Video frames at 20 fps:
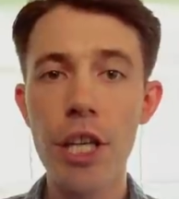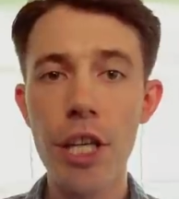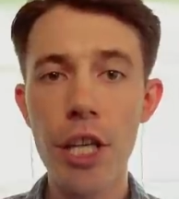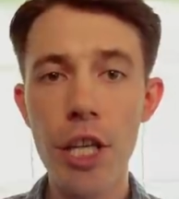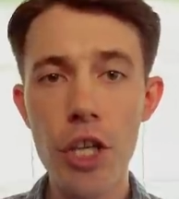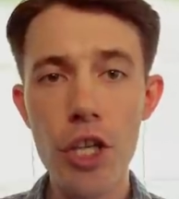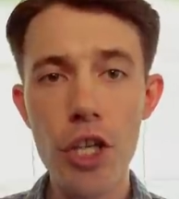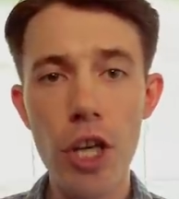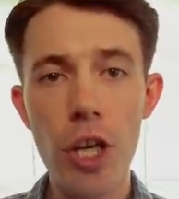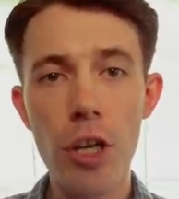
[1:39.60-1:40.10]

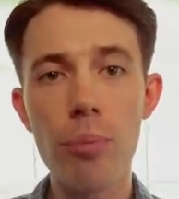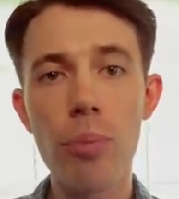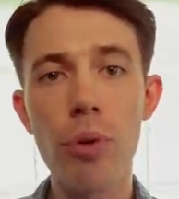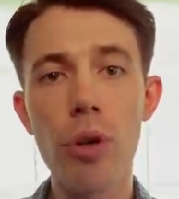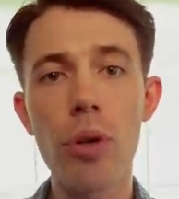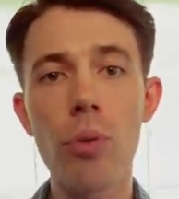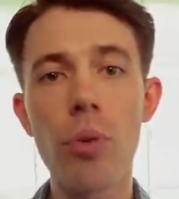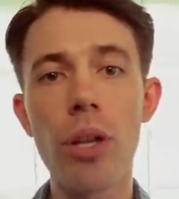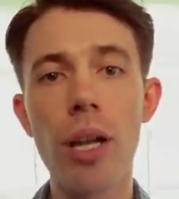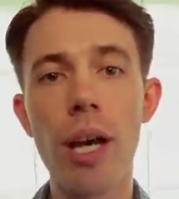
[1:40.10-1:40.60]
each
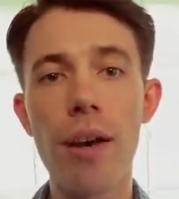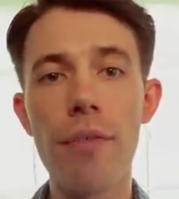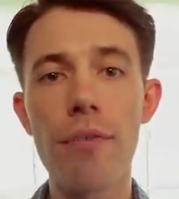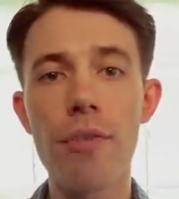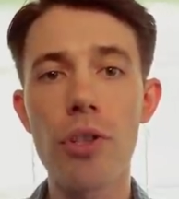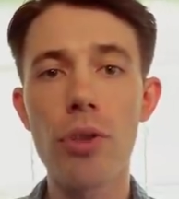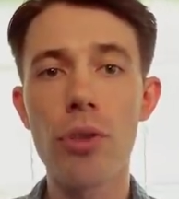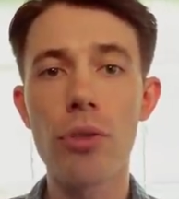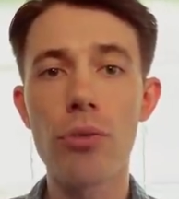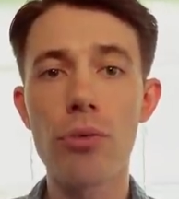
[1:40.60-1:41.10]
airport will have
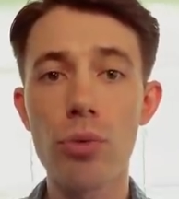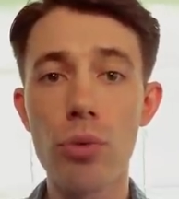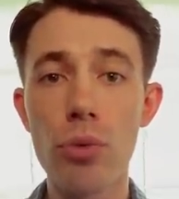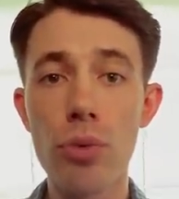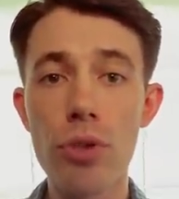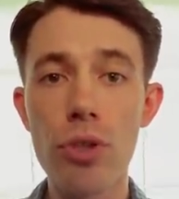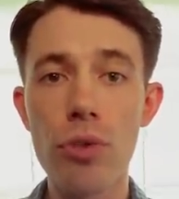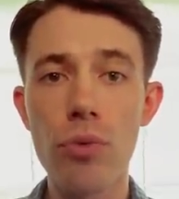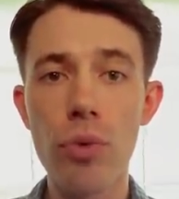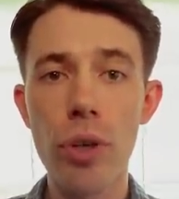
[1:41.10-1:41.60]
their own
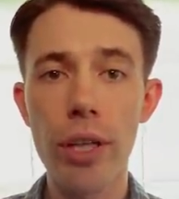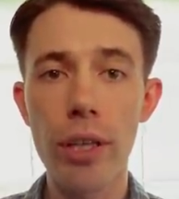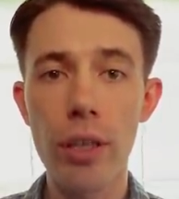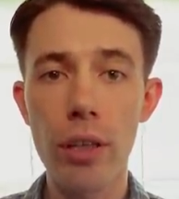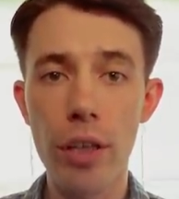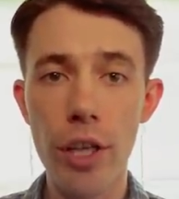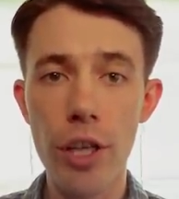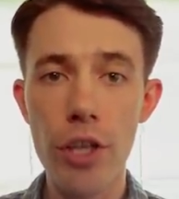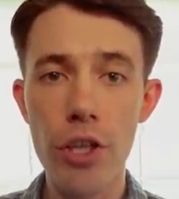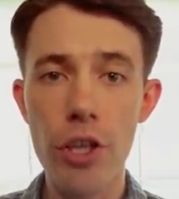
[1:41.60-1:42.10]
rules and
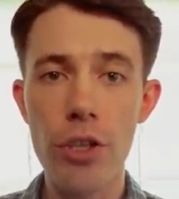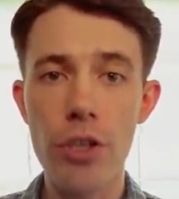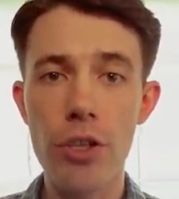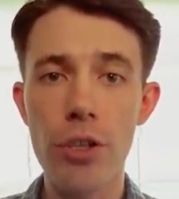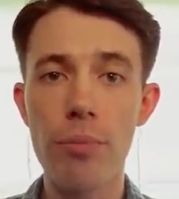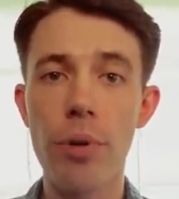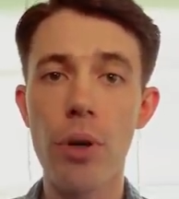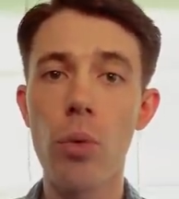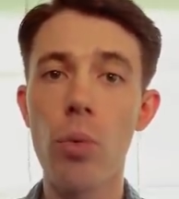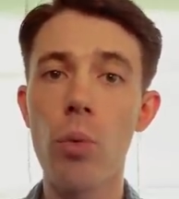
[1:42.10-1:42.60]

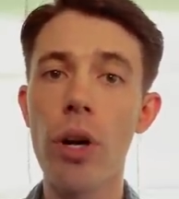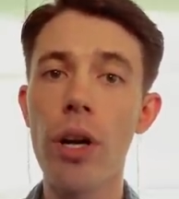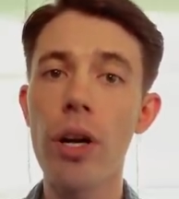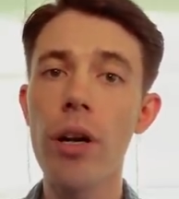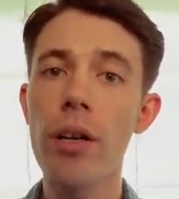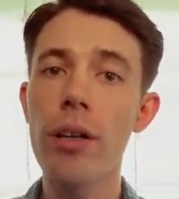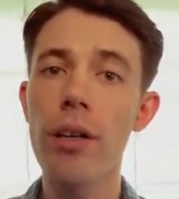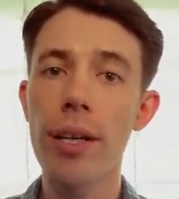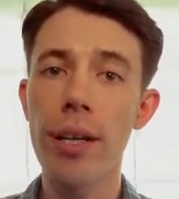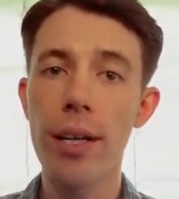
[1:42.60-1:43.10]
regulations about
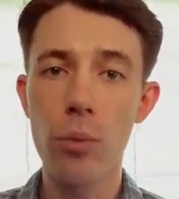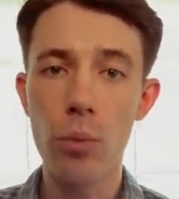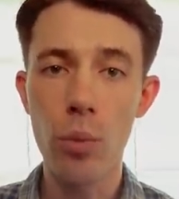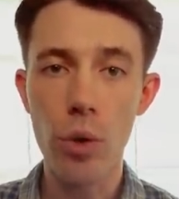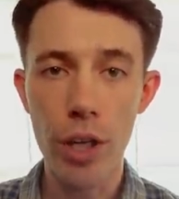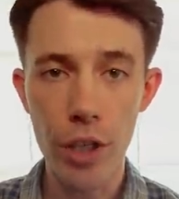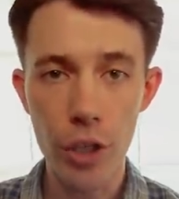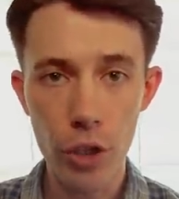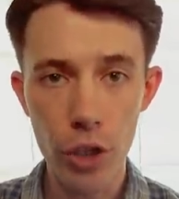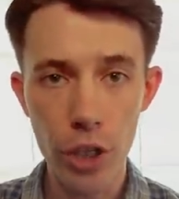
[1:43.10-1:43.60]
where and
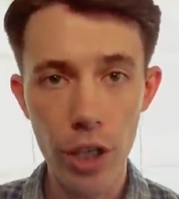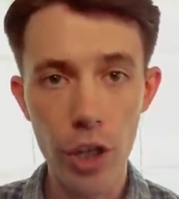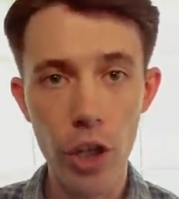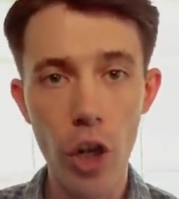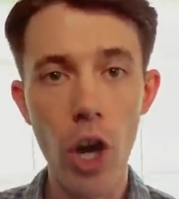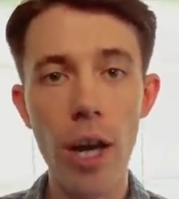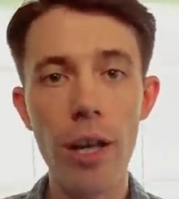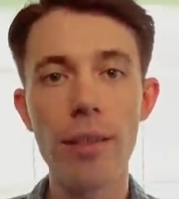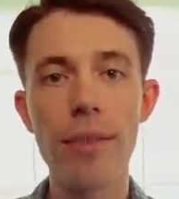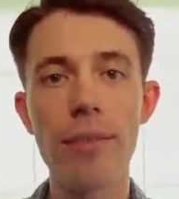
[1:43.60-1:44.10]
where you
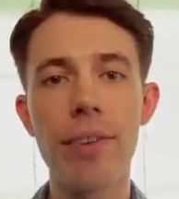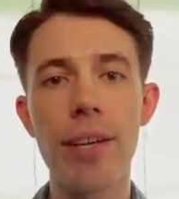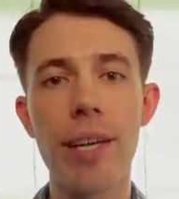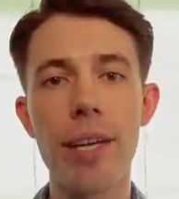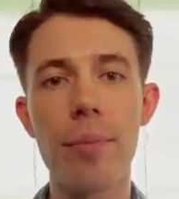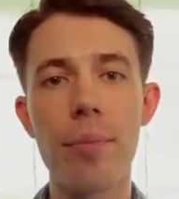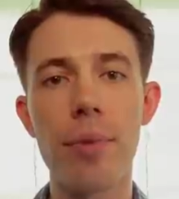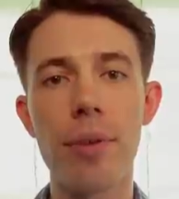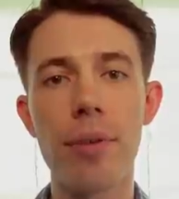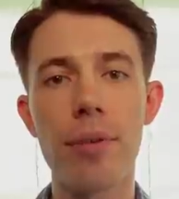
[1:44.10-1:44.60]
cannot
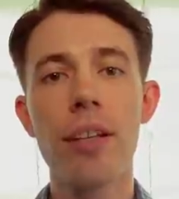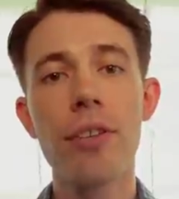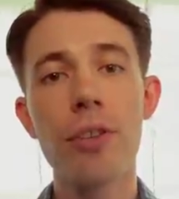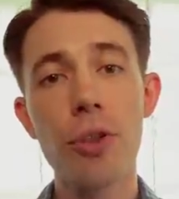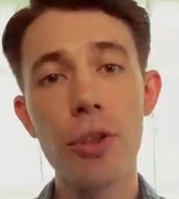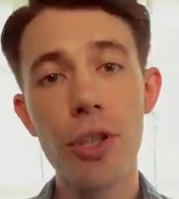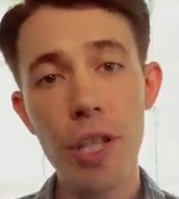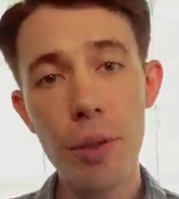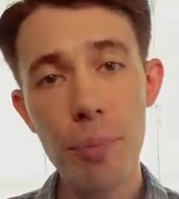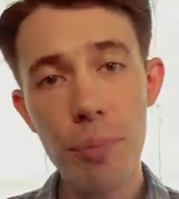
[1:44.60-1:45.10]
vape.
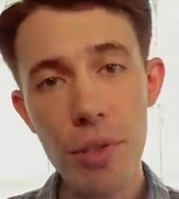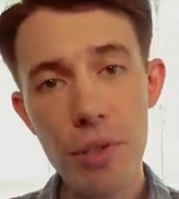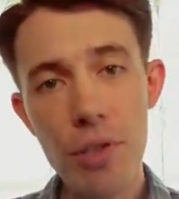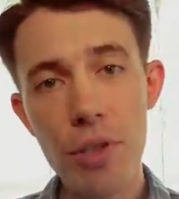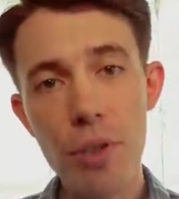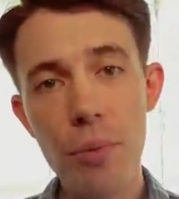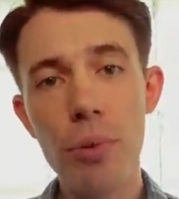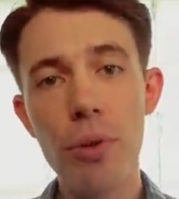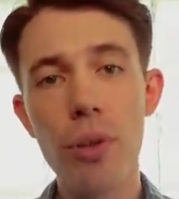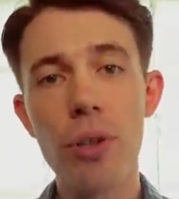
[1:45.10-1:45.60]
To keep it
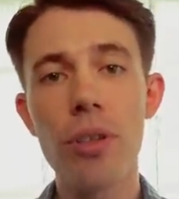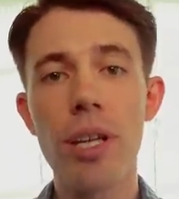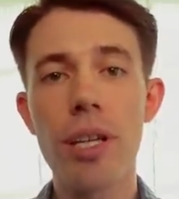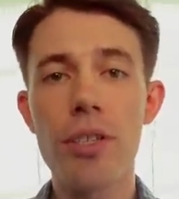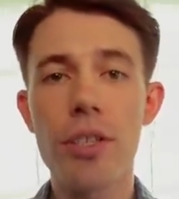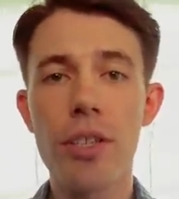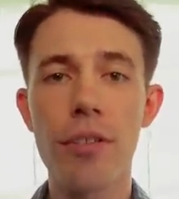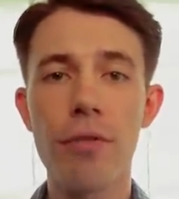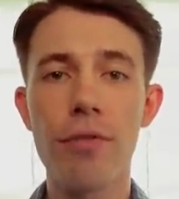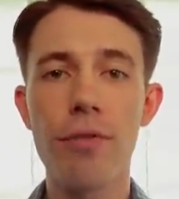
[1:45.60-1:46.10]
simple and
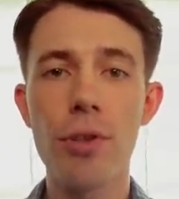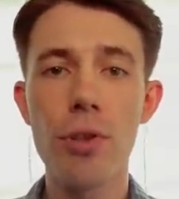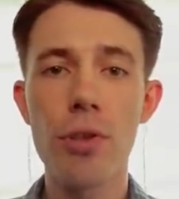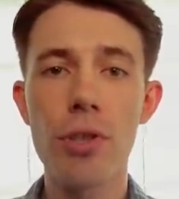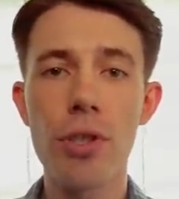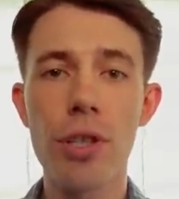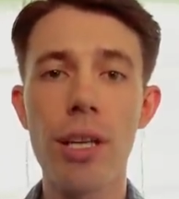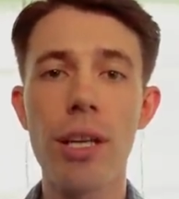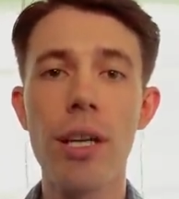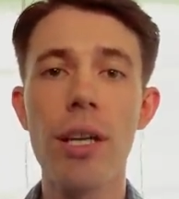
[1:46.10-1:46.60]
less
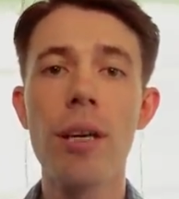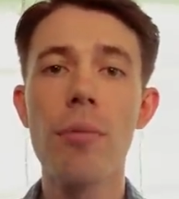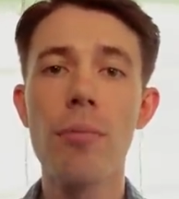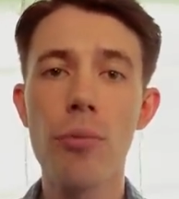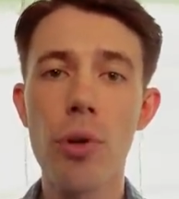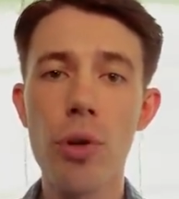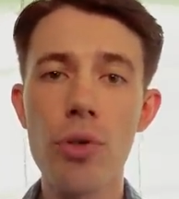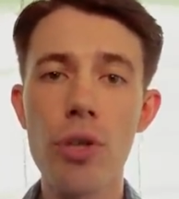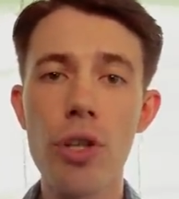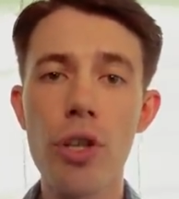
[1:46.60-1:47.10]
confusing,
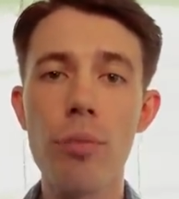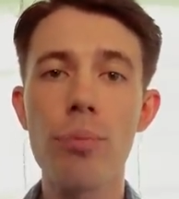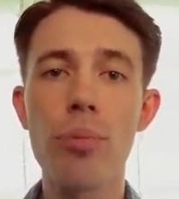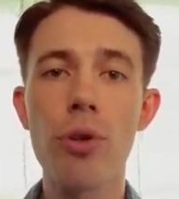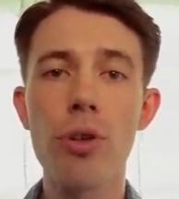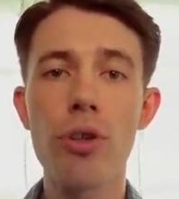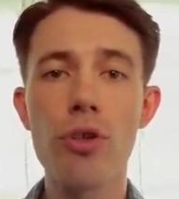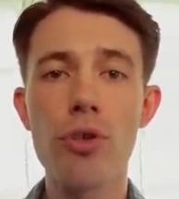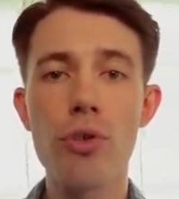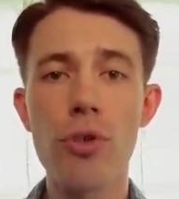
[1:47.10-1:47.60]
most
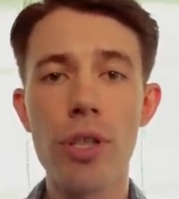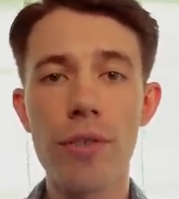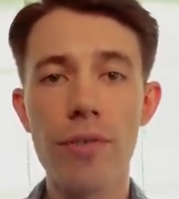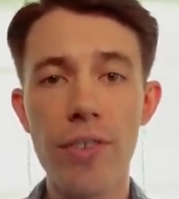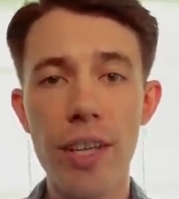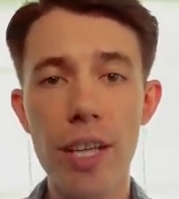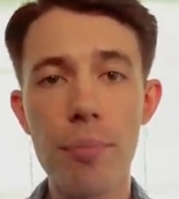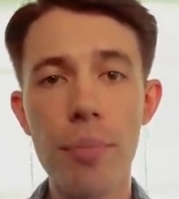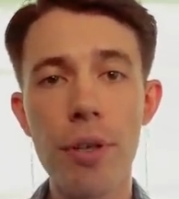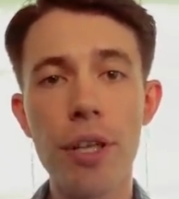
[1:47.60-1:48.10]
airports treat
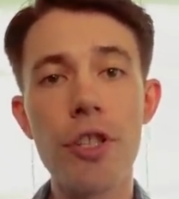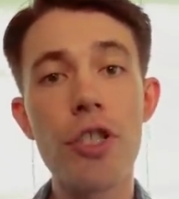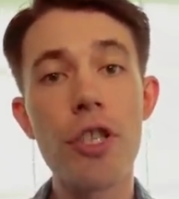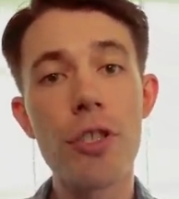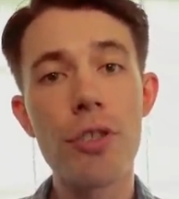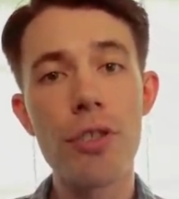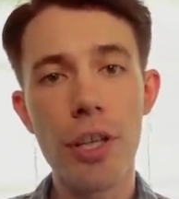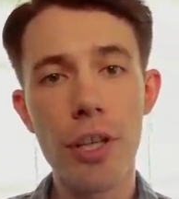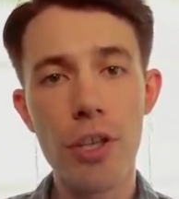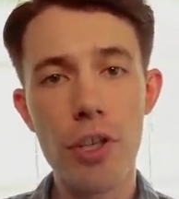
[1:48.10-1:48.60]
vaping
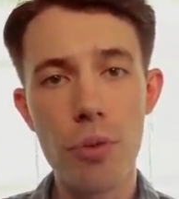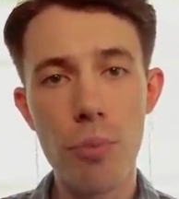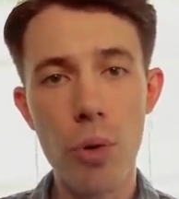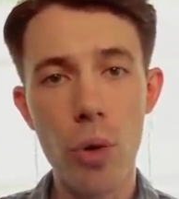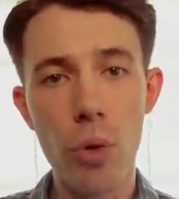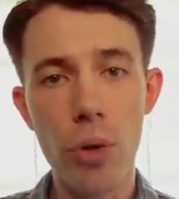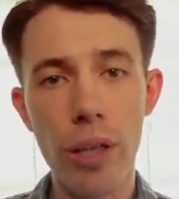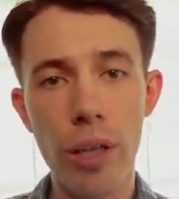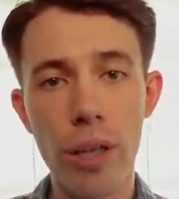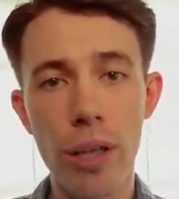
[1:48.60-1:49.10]
just like
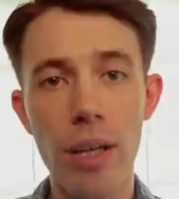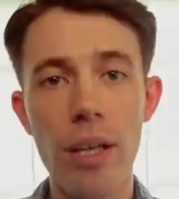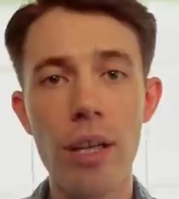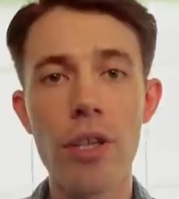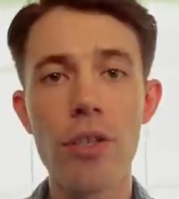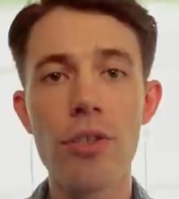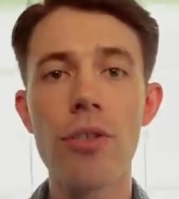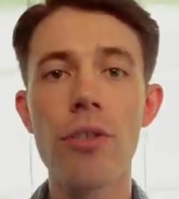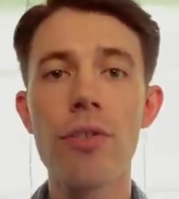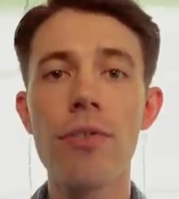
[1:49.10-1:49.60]
smoking.
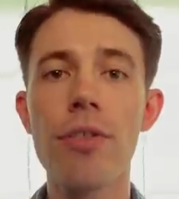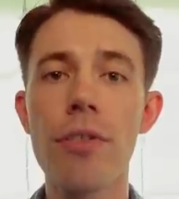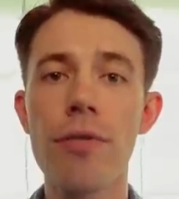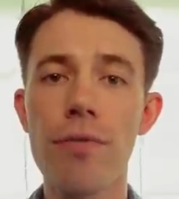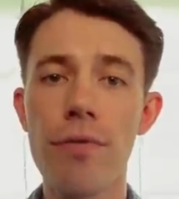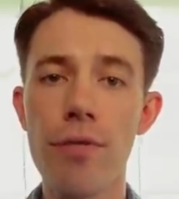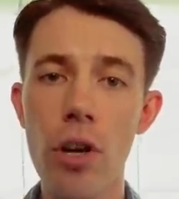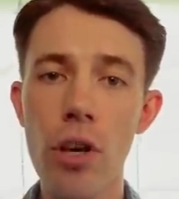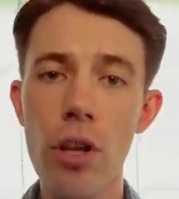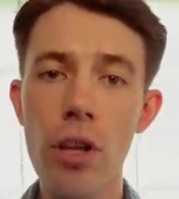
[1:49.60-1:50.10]
So if you
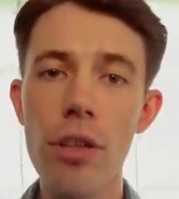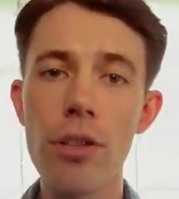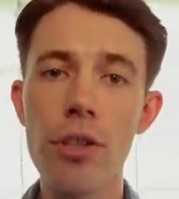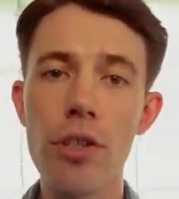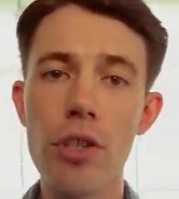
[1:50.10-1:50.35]
follow